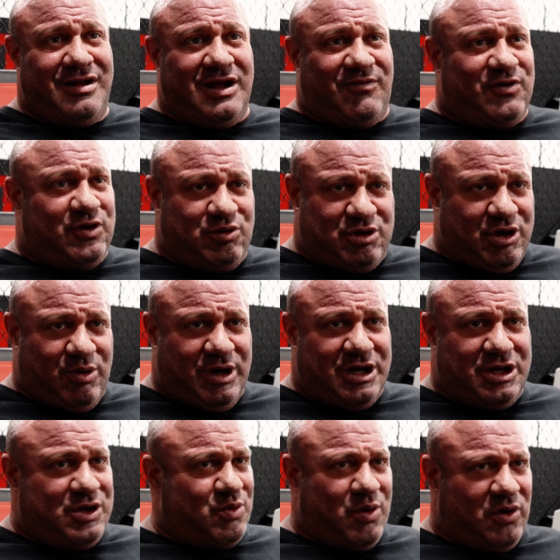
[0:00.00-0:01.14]
If you do it,
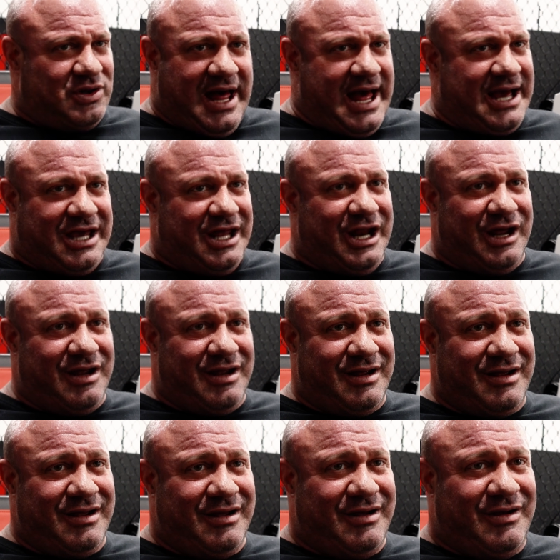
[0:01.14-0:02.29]
you won't lag in it.
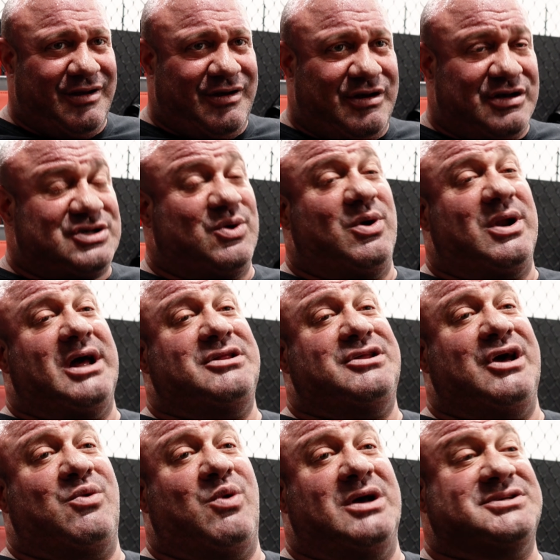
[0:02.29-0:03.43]
So what I
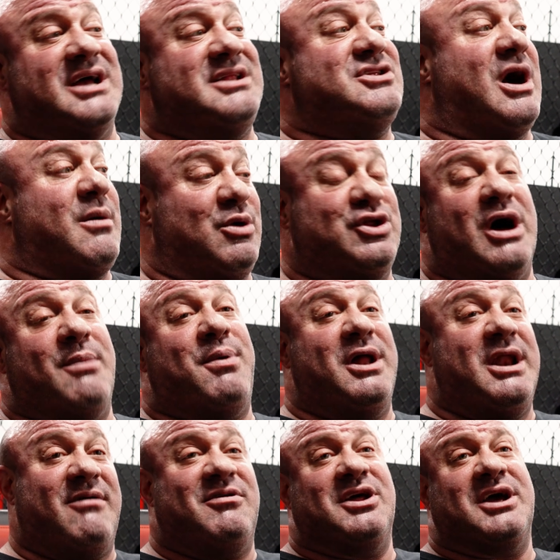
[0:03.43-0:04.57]
did was I doubled up on
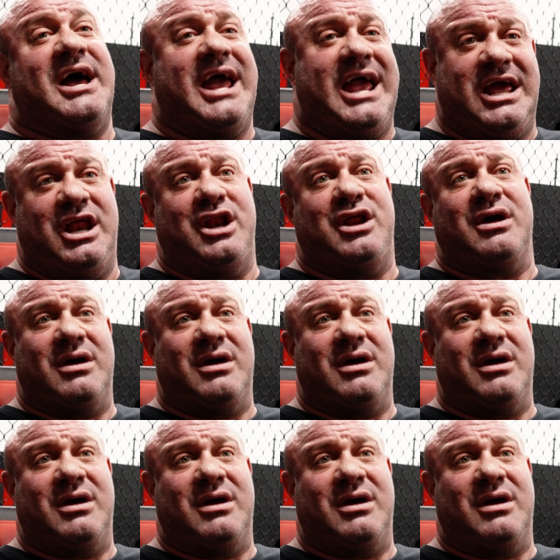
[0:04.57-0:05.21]
everything I hated.